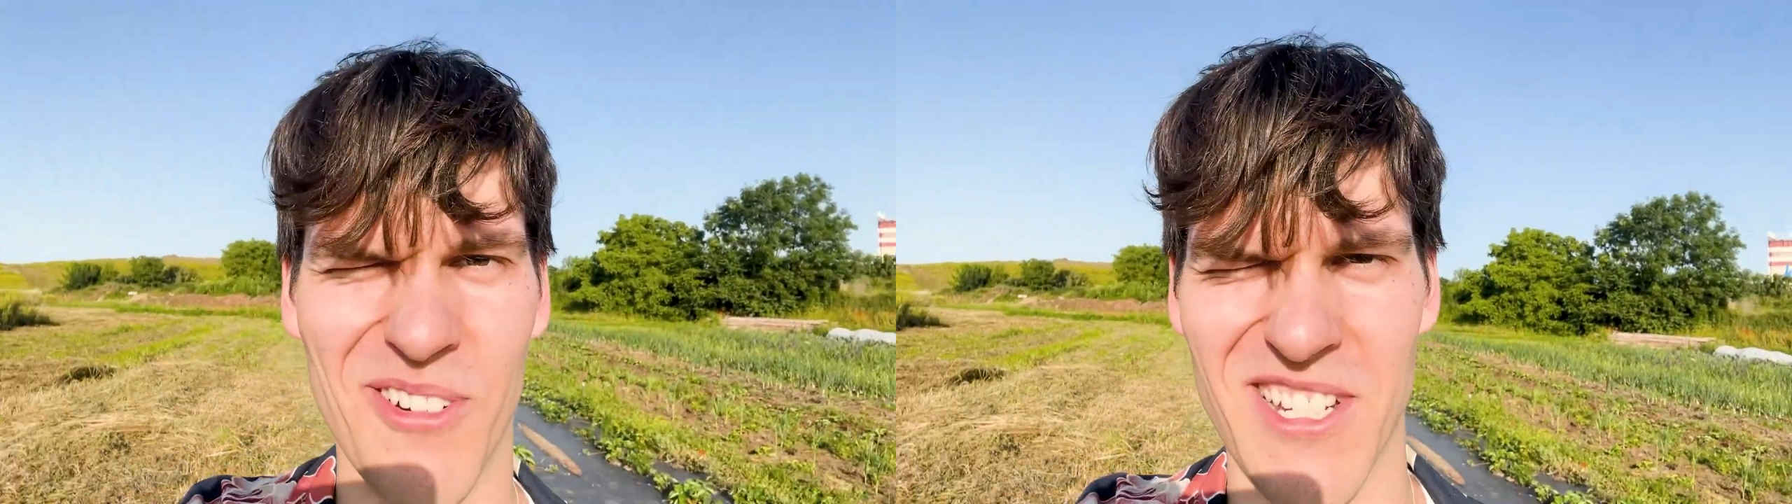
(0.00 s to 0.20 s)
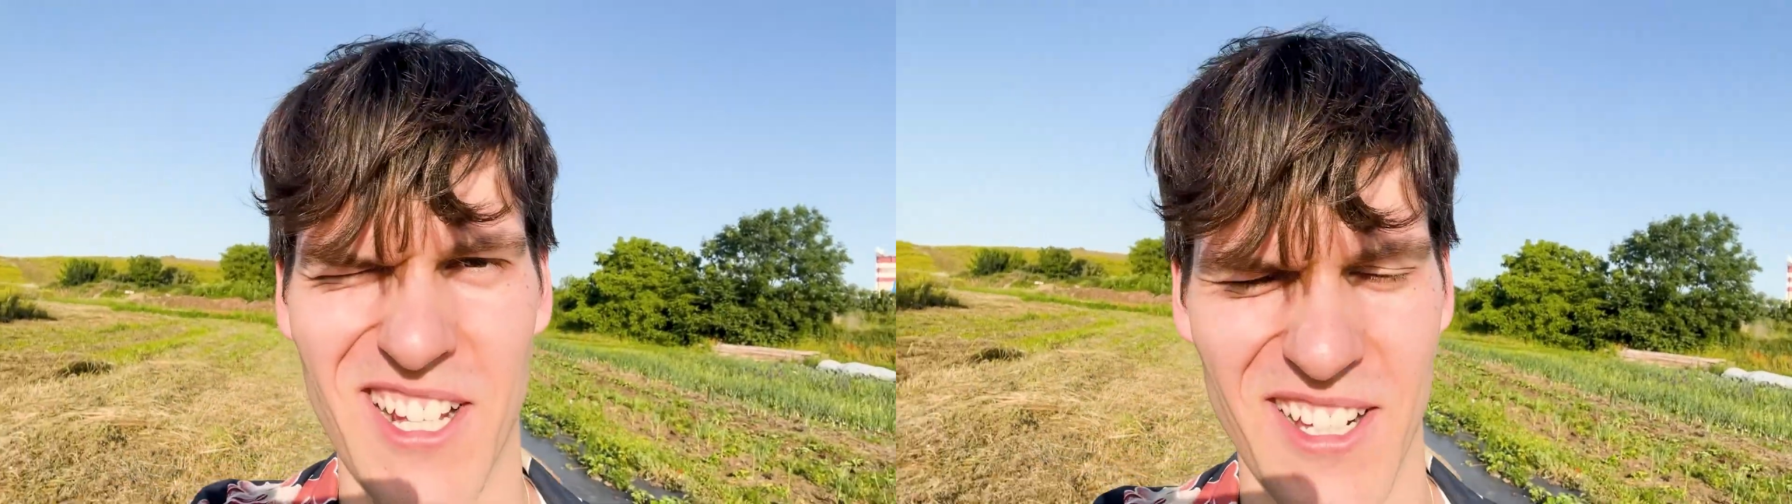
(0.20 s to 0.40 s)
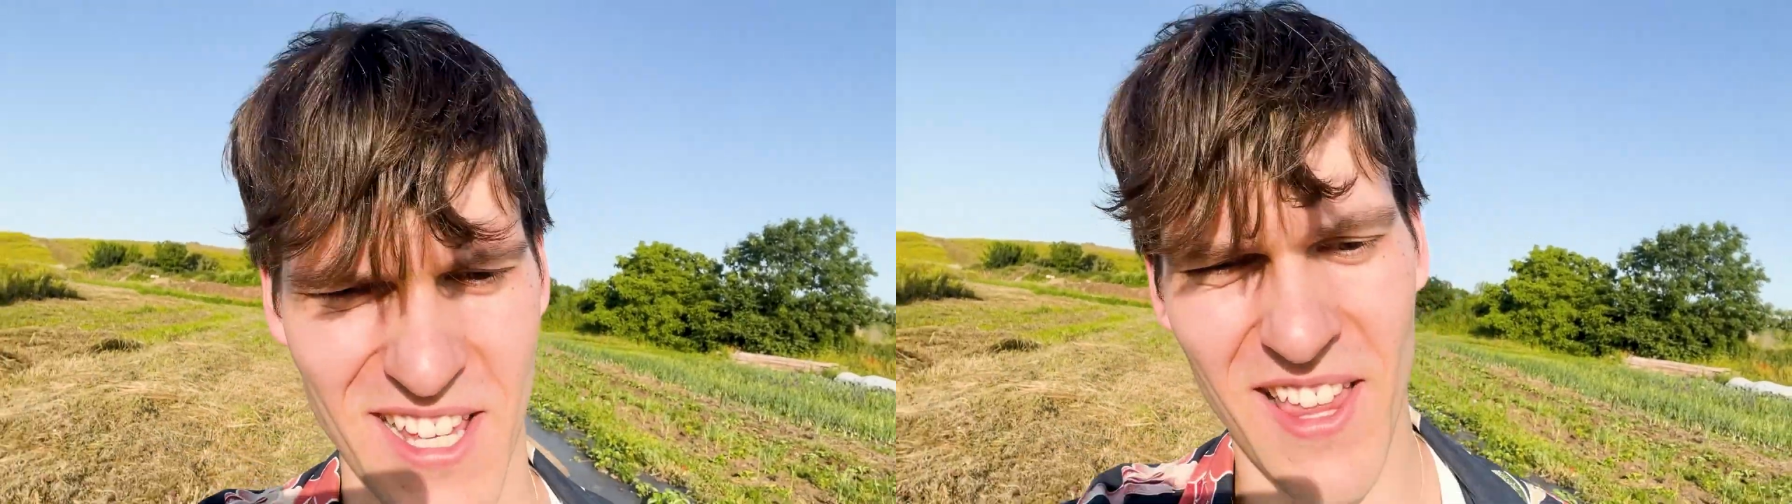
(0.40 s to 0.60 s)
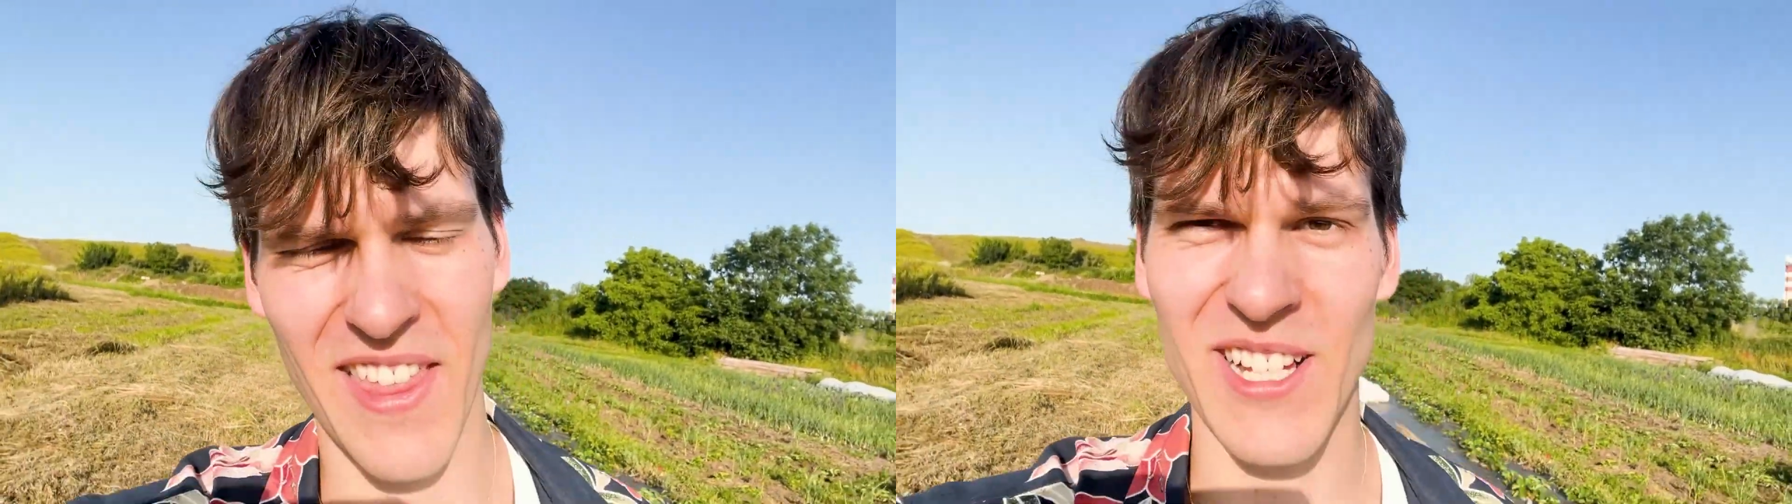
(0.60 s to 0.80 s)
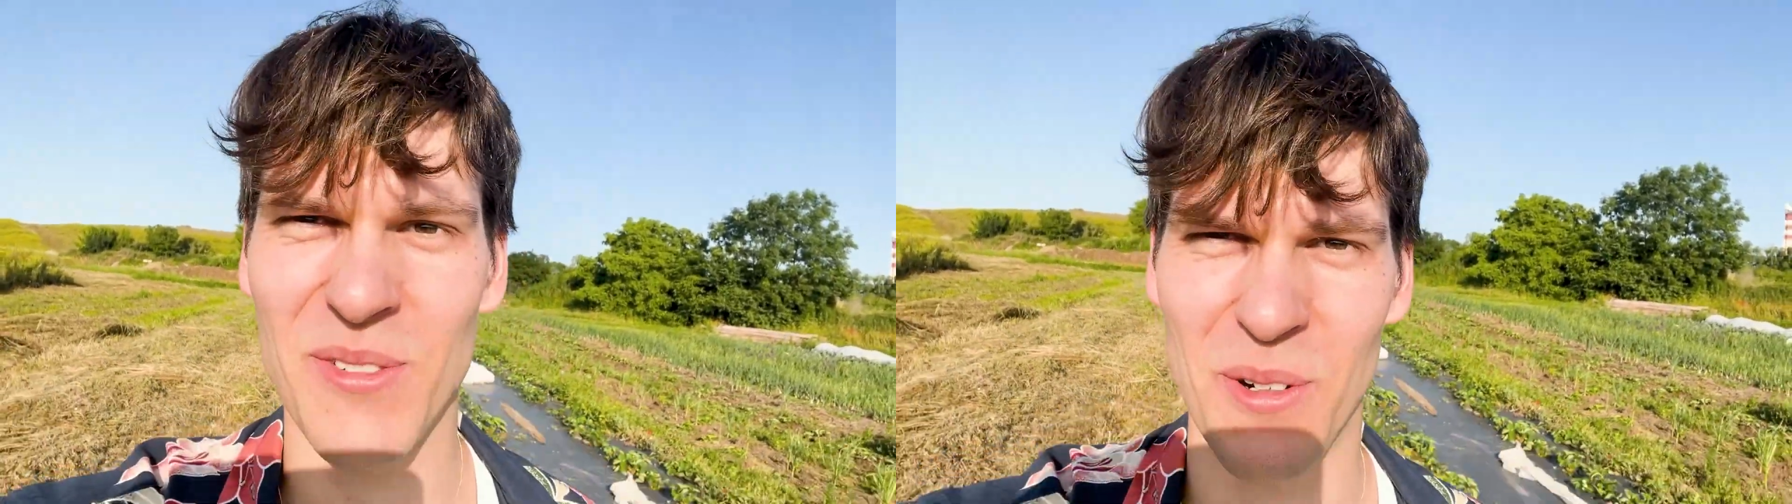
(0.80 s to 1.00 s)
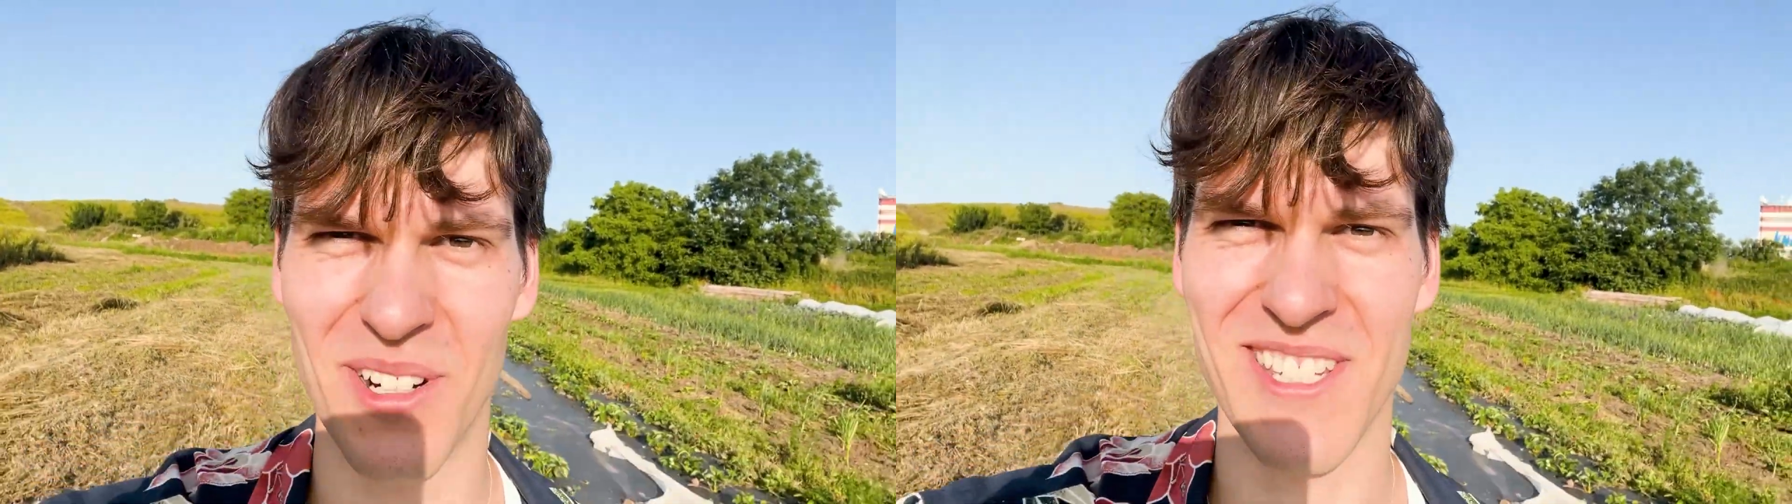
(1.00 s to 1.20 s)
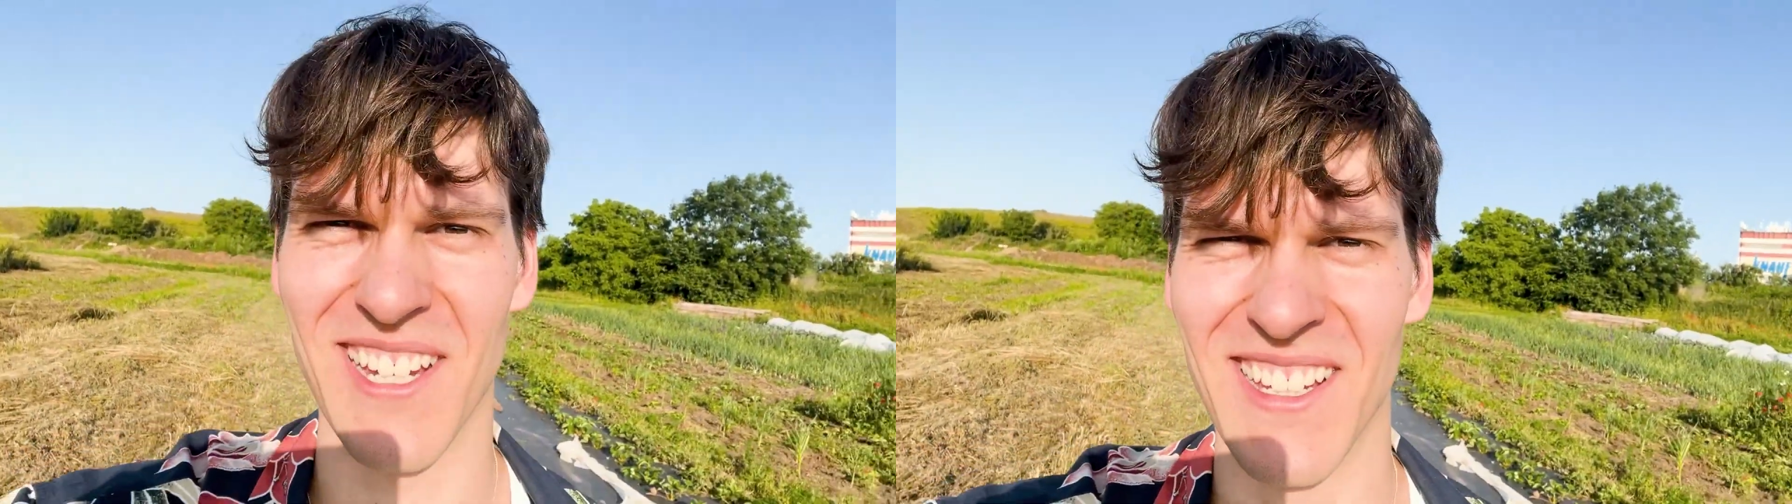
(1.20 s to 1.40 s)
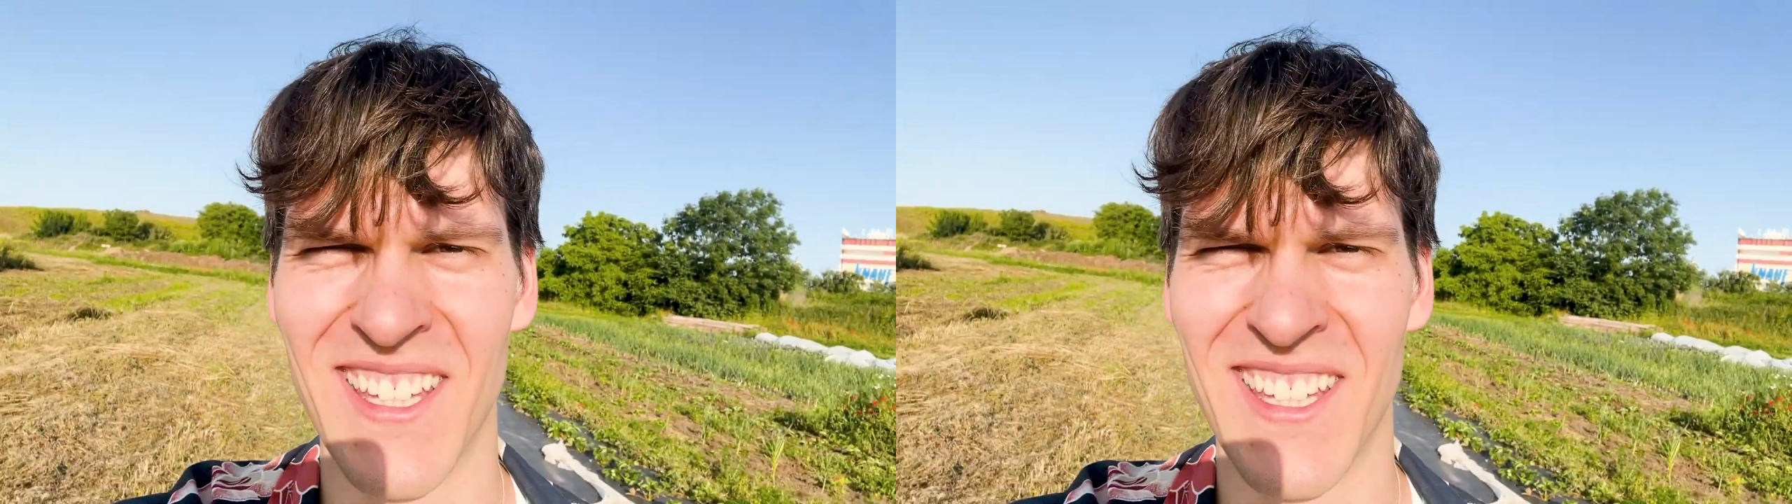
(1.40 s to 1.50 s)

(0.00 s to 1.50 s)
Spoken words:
results. Thanks for watching.